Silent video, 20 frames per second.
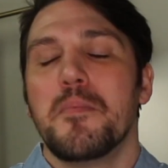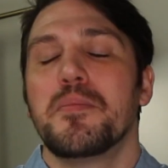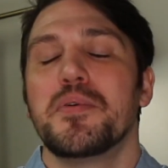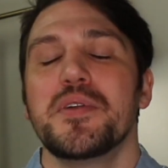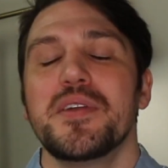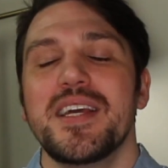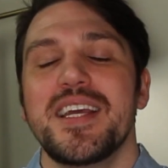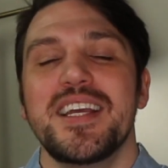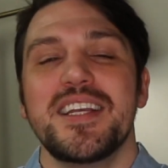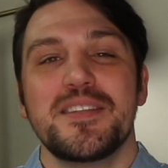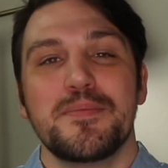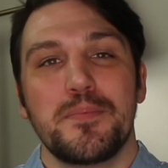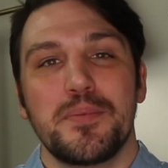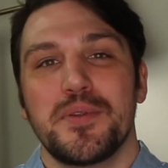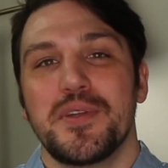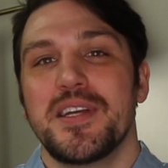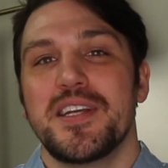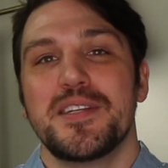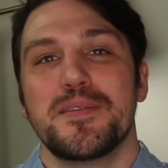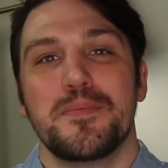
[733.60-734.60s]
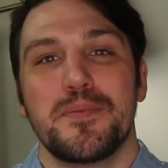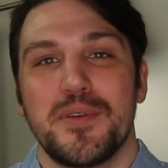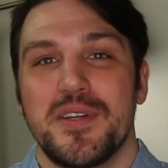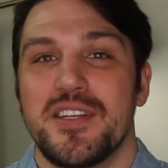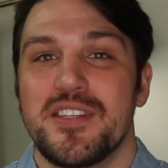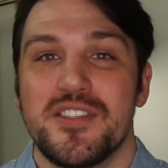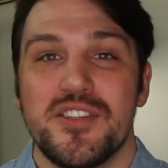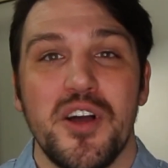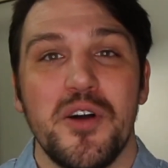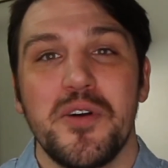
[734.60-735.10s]
Please, please,
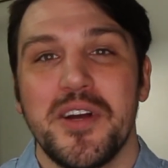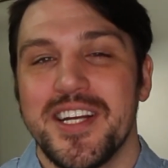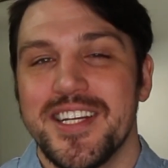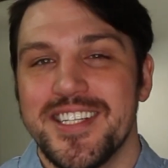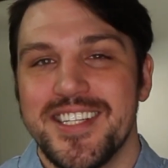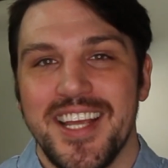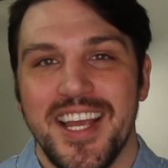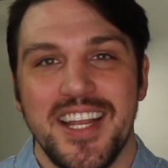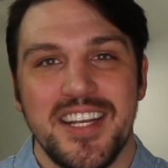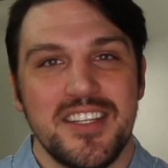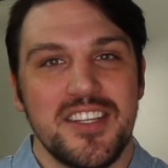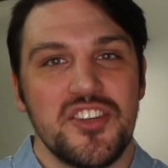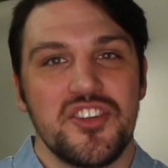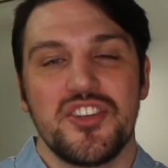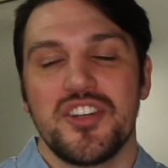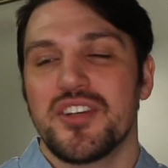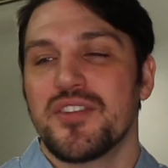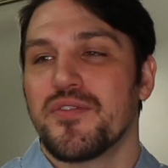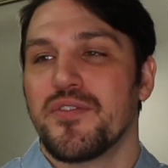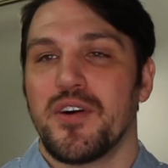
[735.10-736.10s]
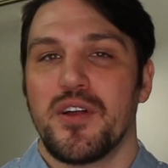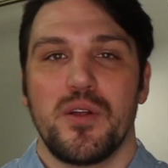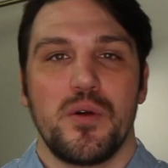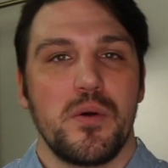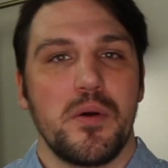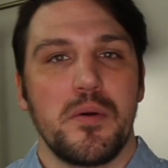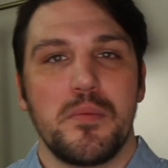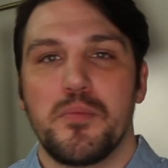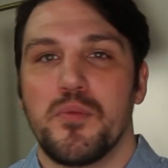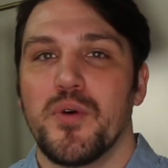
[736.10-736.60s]
please don't content to just
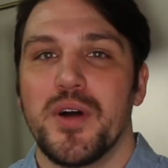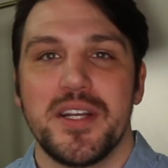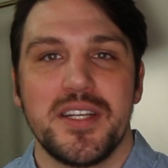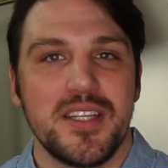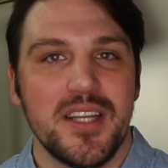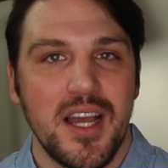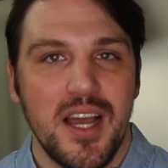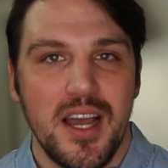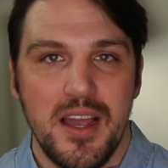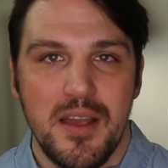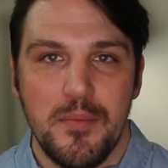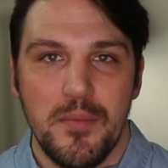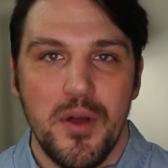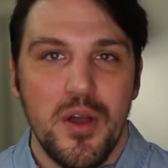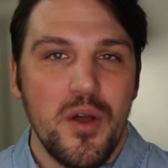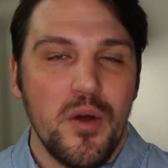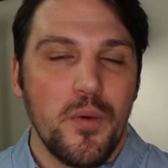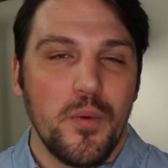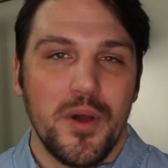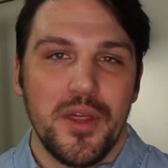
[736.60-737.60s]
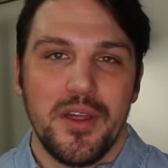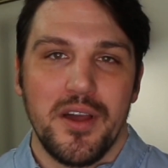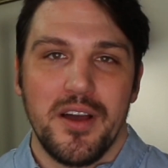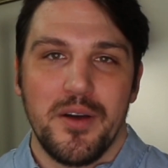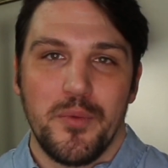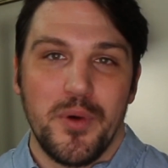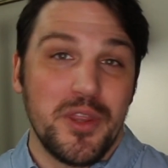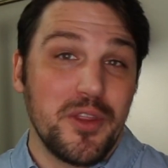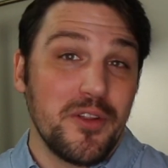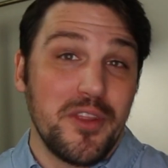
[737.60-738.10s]
follow up one time, uh,
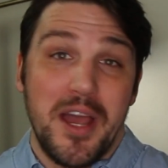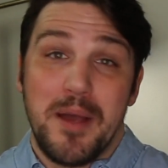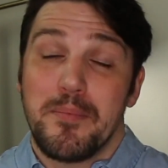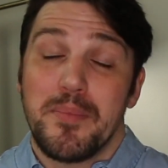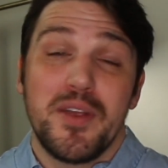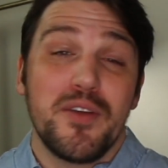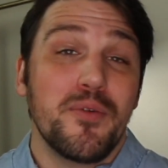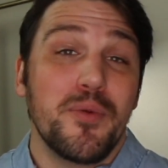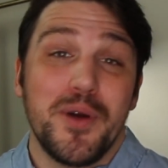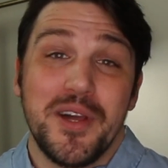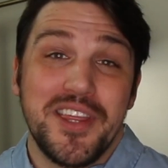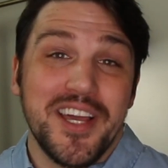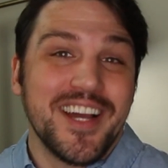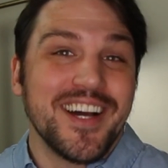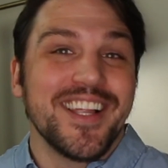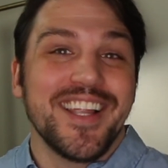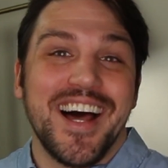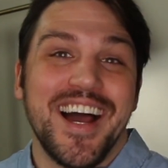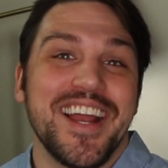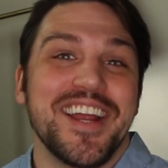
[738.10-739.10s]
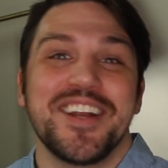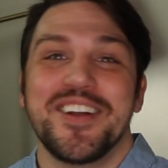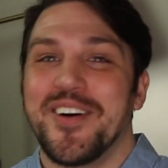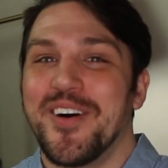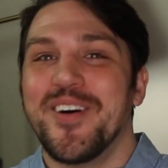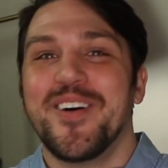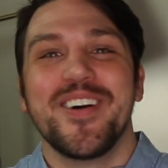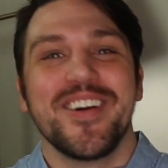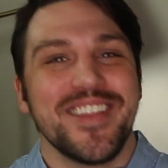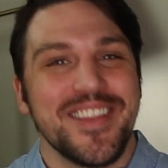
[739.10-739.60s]
whether that be with the client
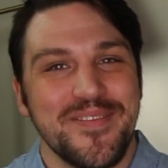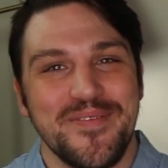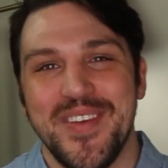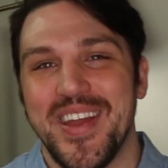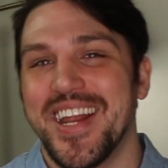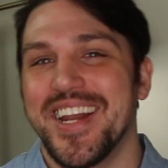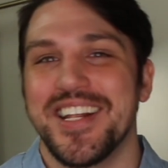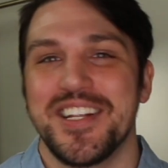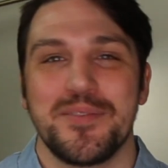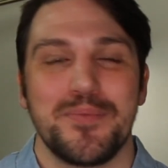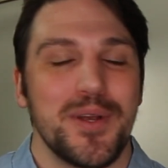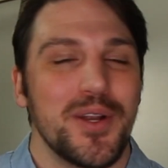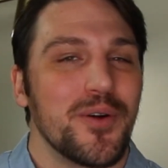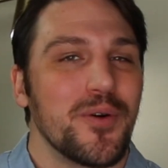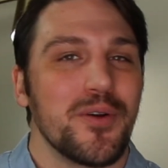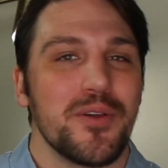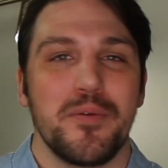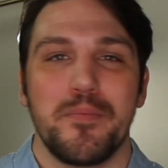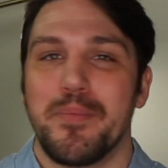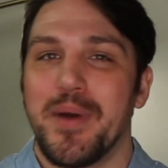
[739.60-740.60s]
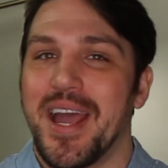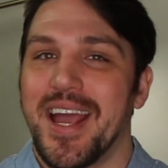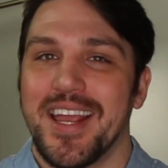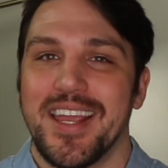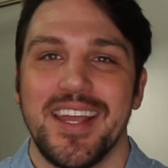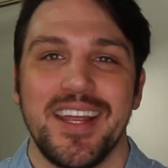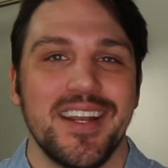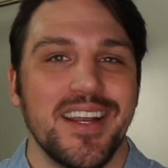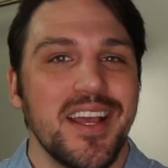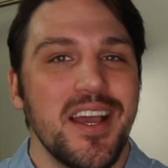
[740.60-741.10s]
or the management or the
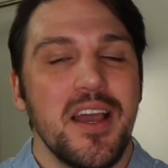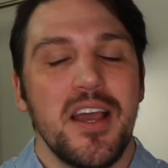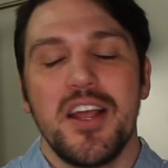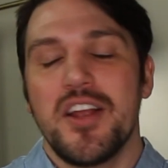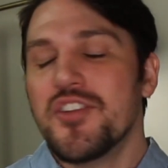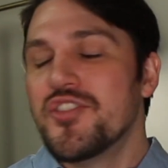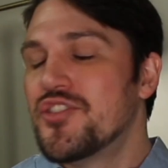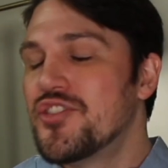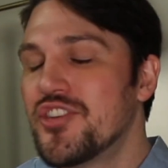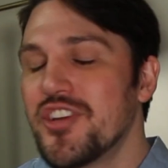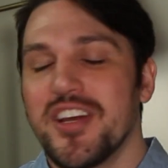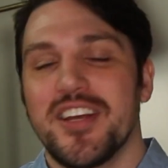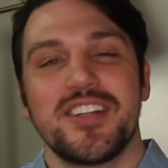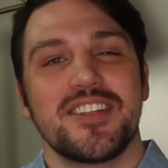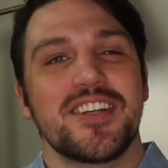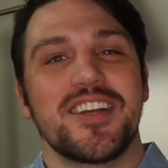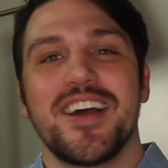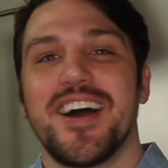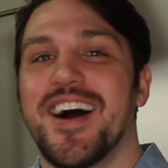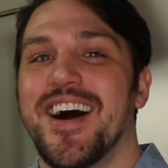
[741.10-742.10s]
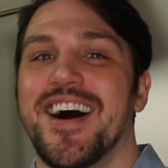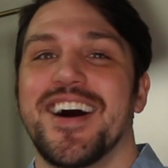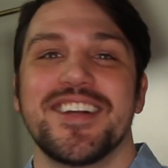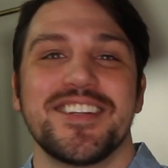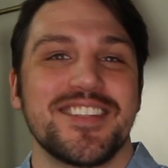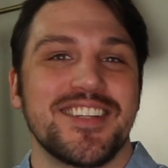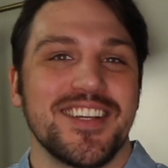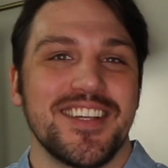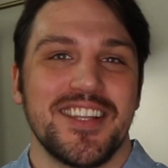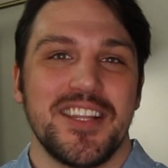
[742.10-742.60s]
backend. Just
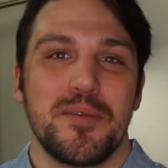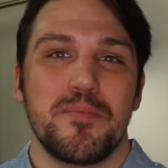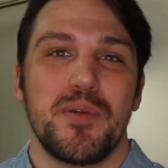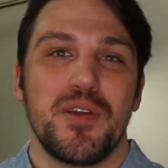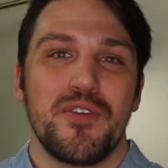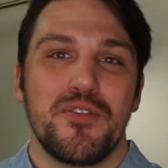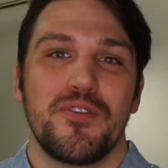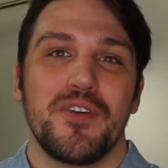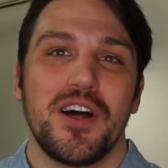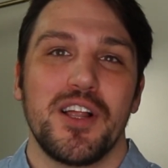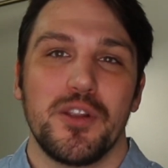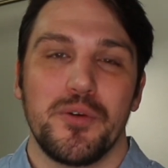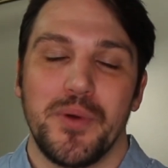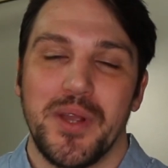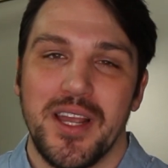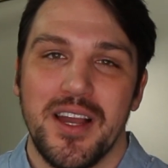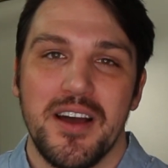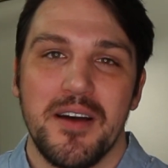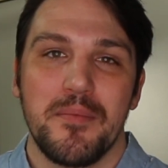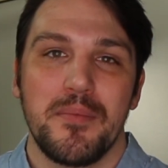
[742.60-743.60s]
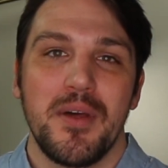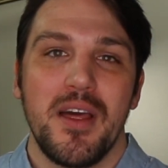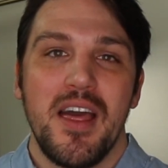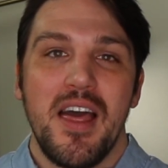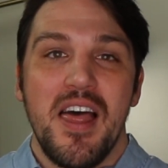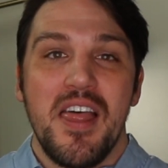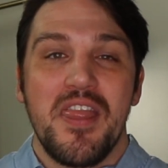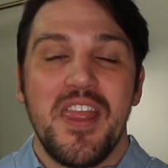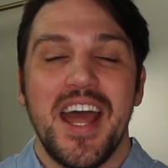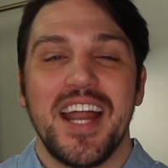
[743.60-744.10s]
constantly be following up.
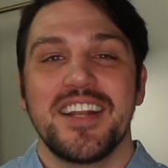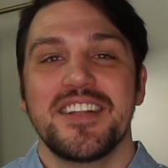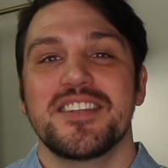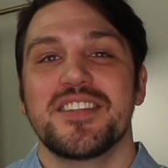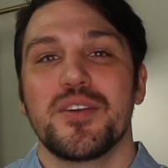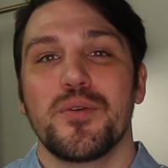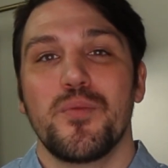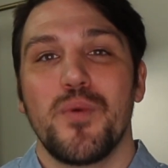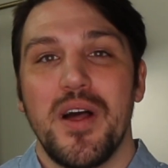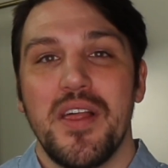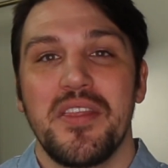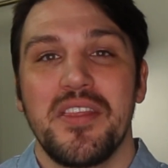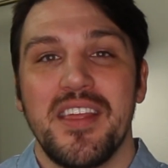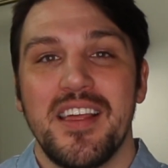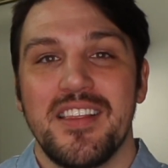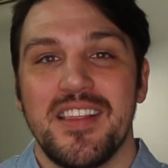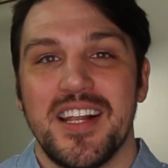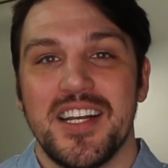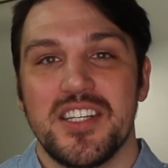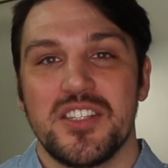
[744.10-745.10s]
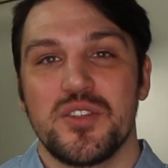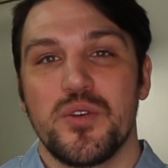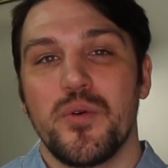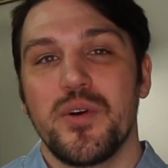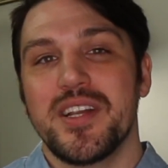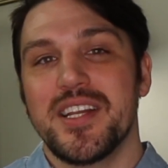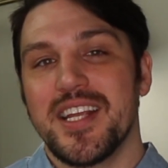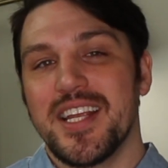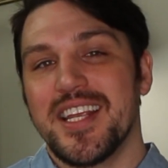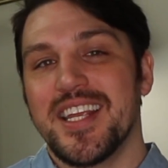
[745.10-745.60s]
That is the one thing that is
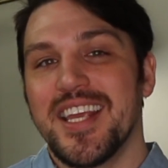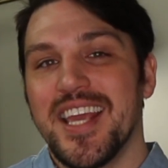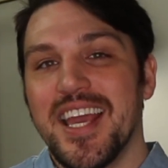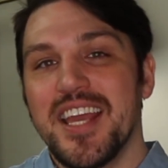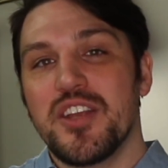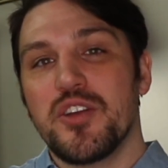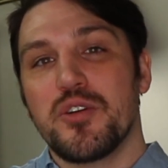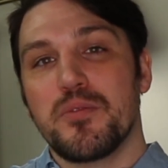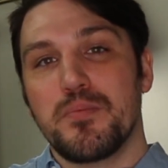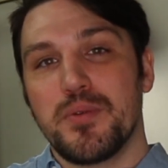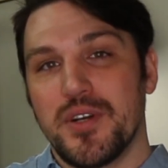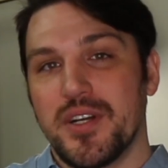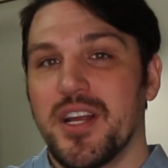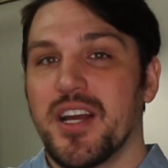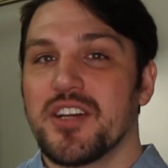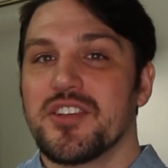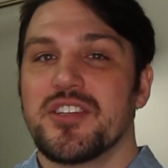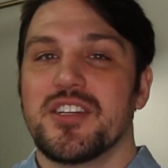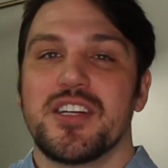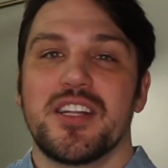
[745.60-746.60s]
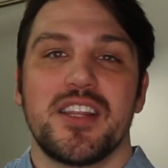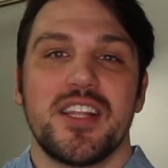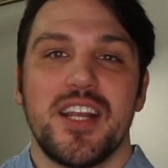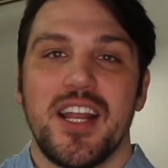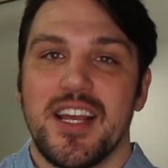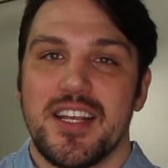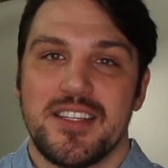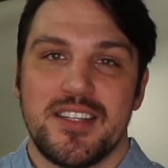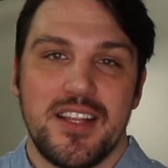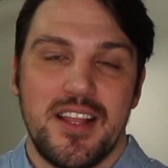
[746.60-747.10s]
going to get your production to the
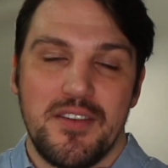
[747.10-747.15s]
next